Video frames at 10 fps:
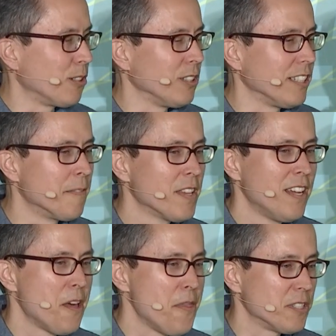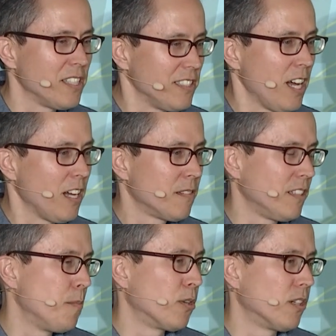early. There's a lot
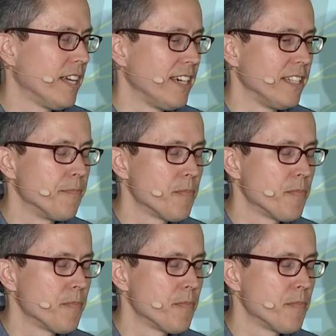more ahead.